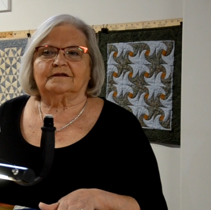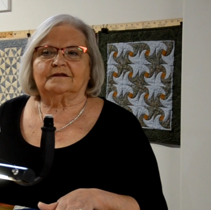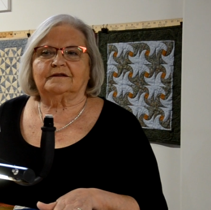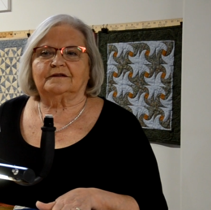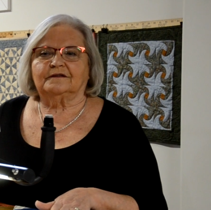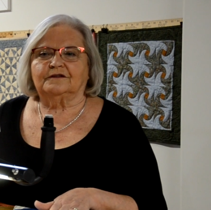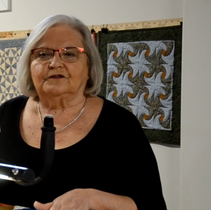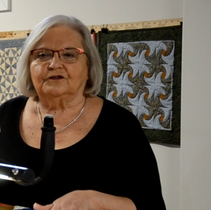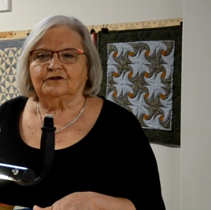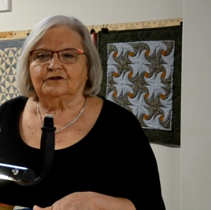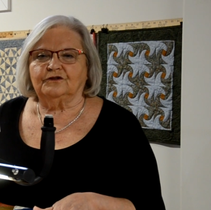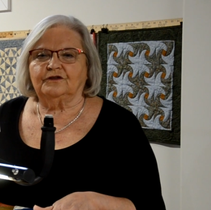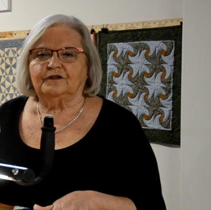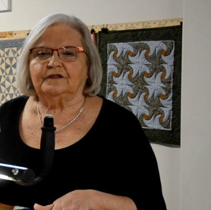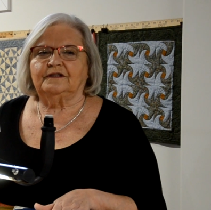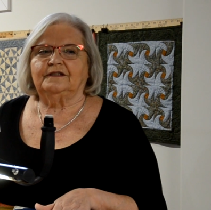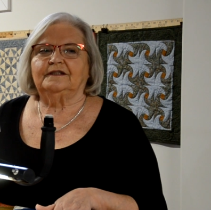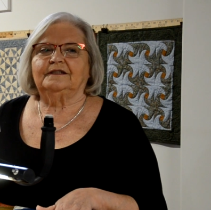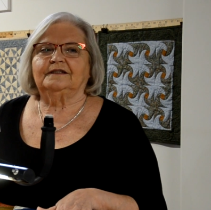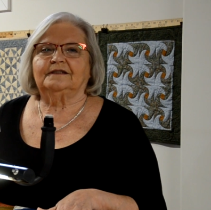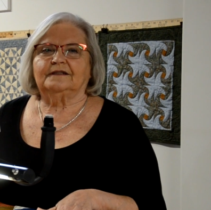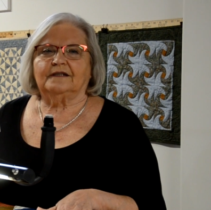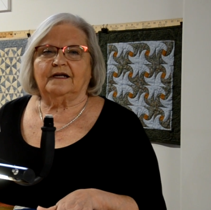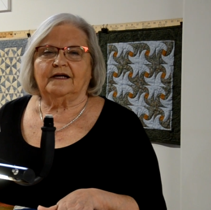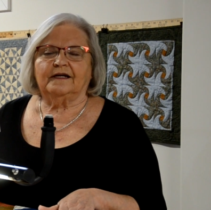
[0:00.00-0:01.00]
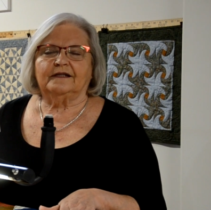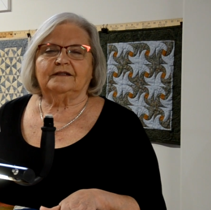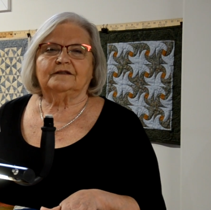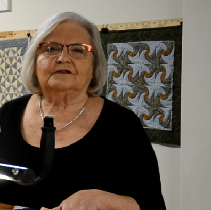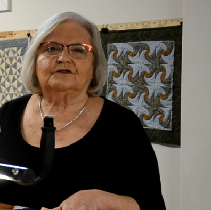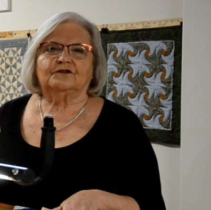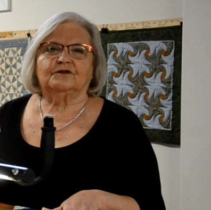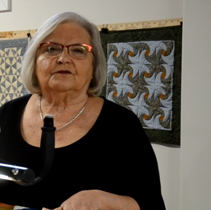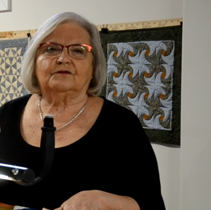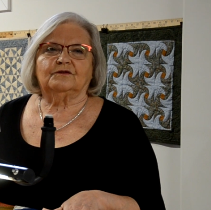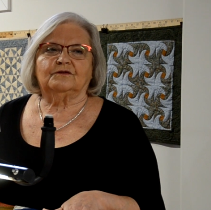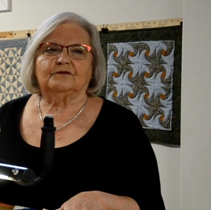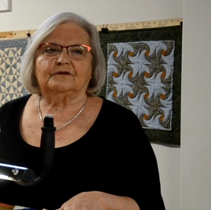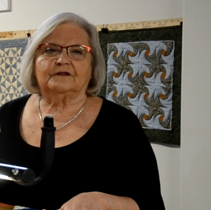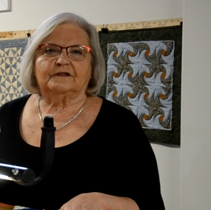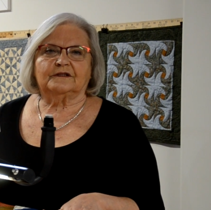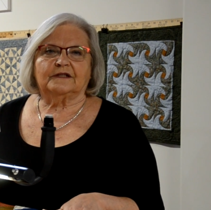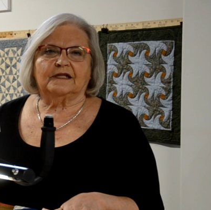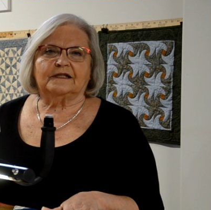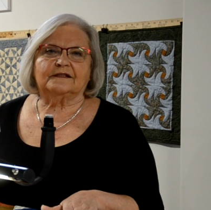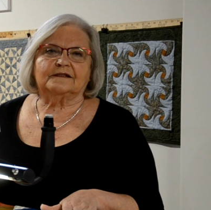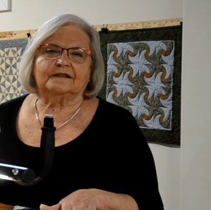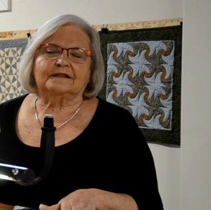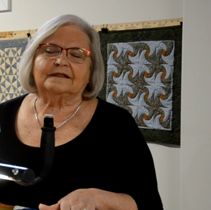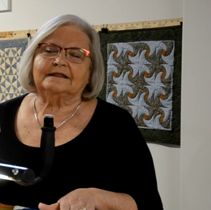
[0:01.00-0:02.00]
do the design so it
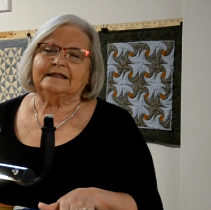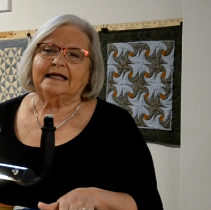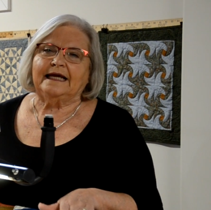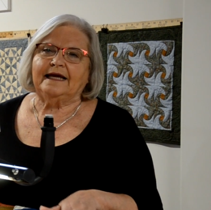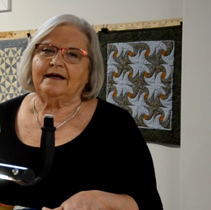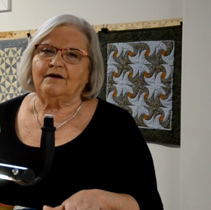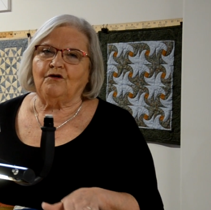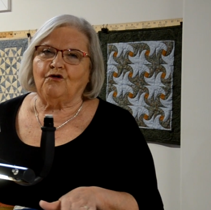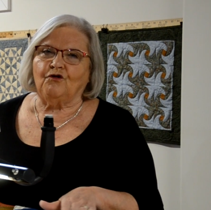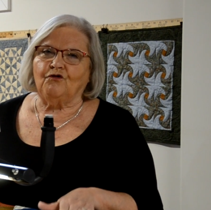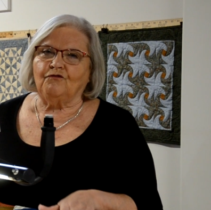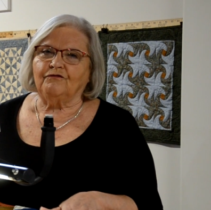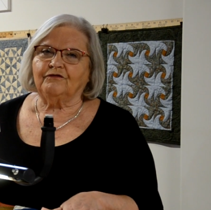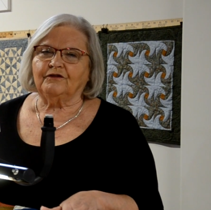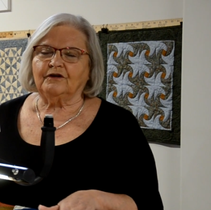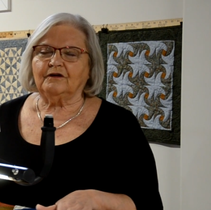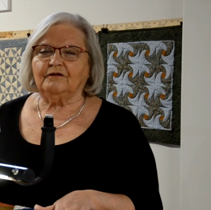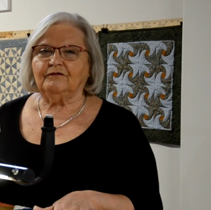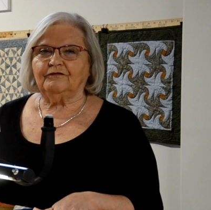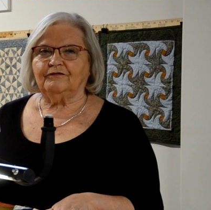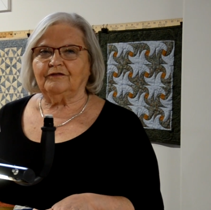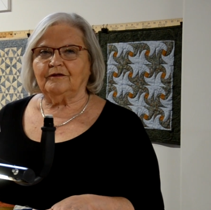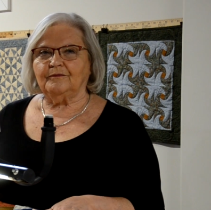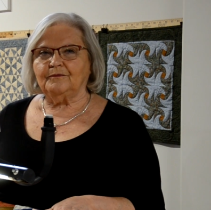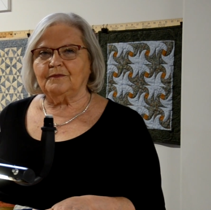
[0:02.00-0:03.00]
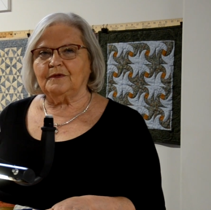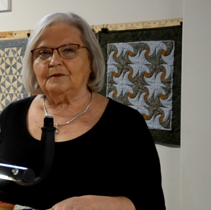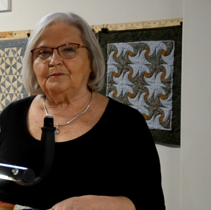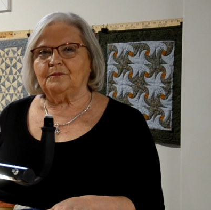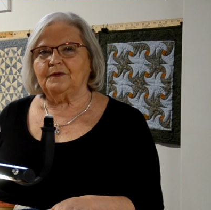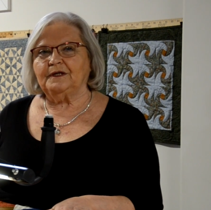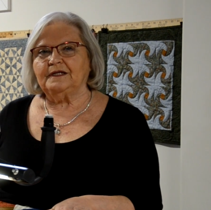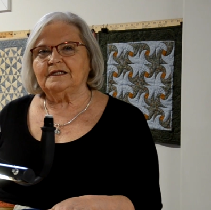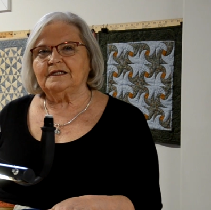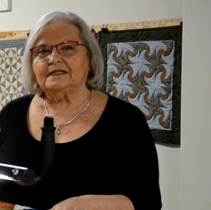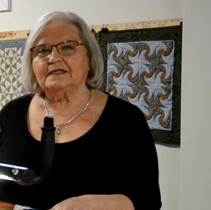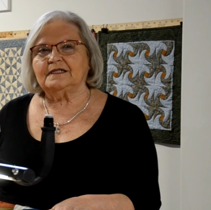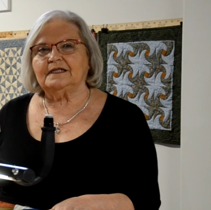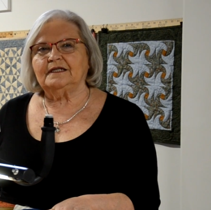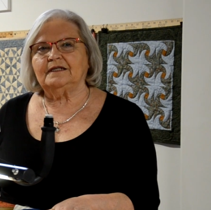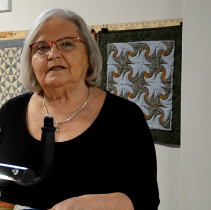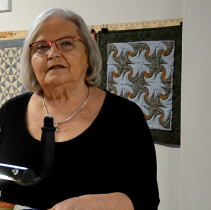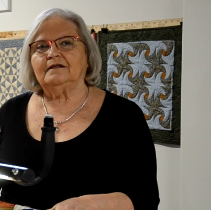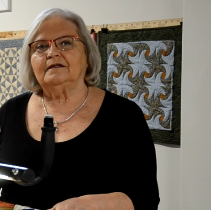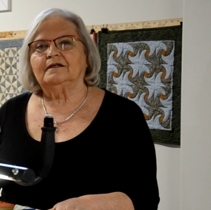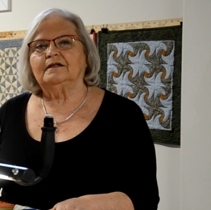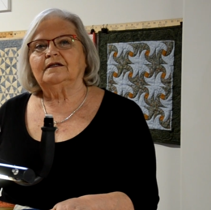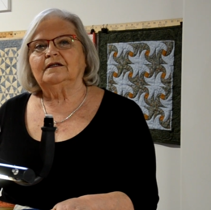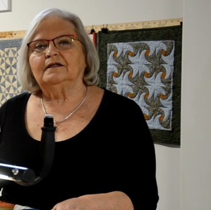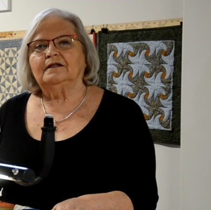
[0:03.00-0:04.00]
doesn't take over from the piecing
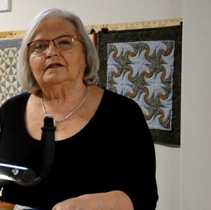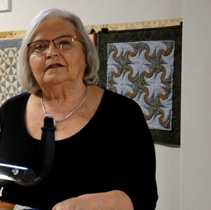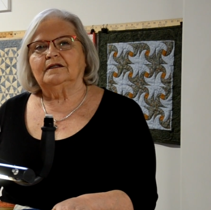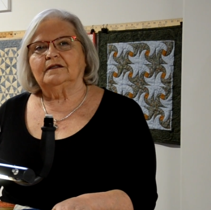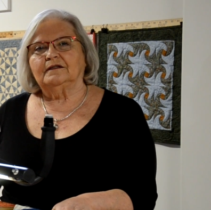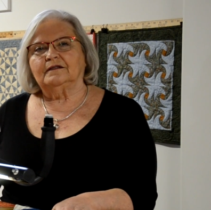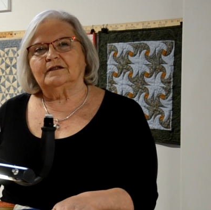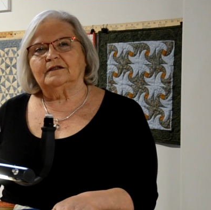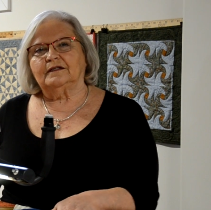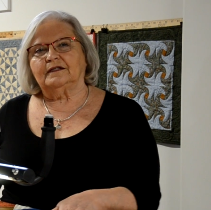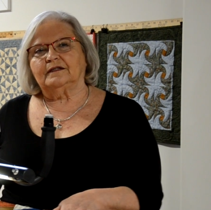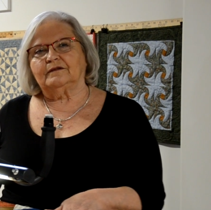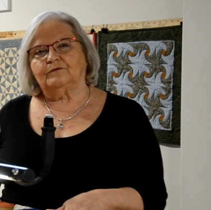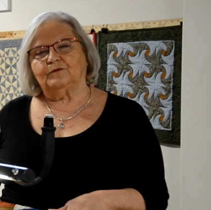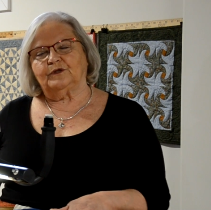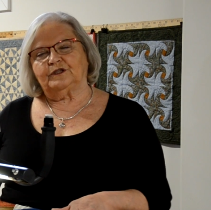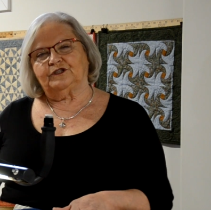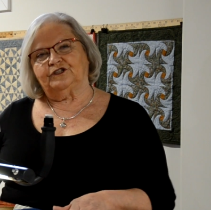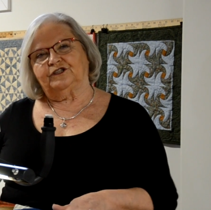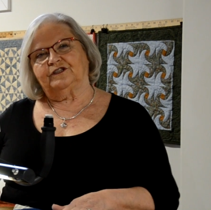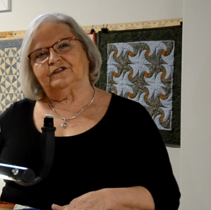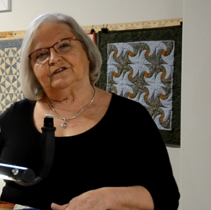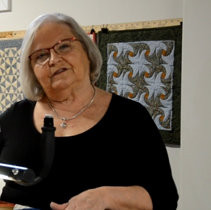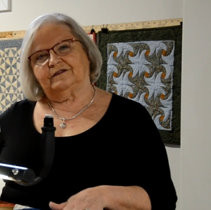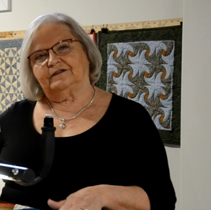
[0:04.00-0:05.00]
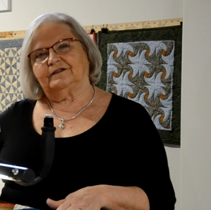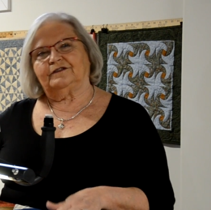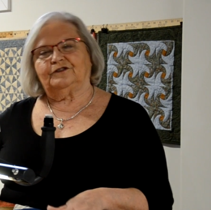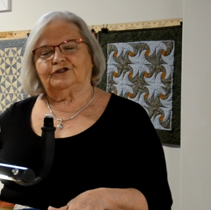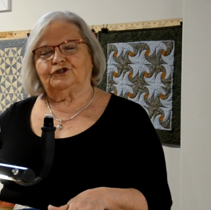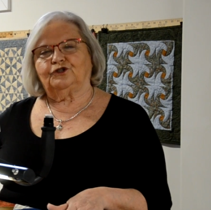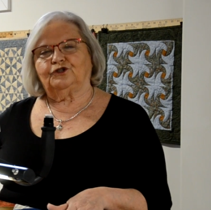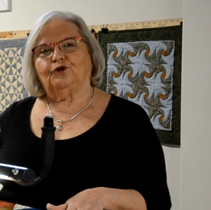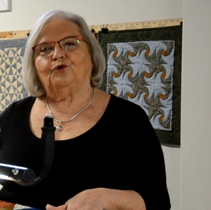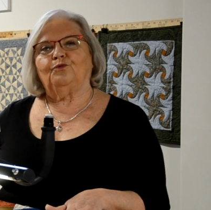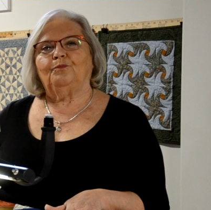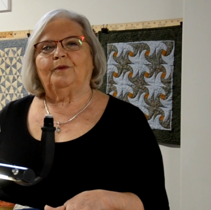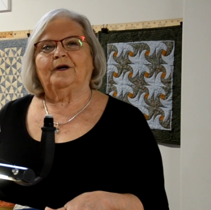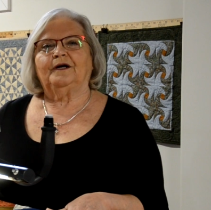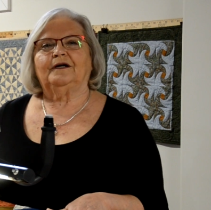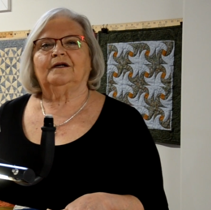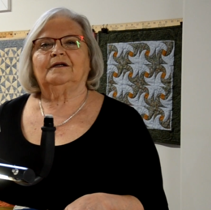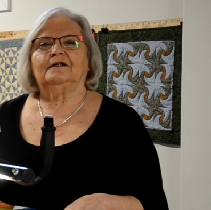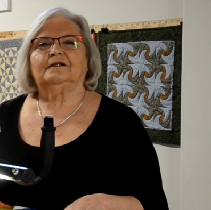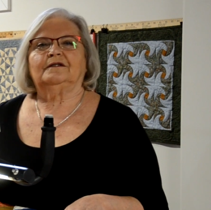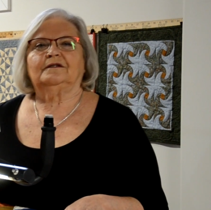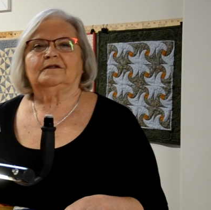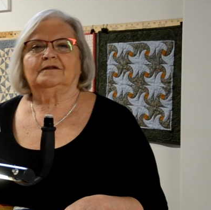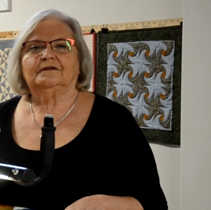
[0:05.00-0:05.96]
which is the show part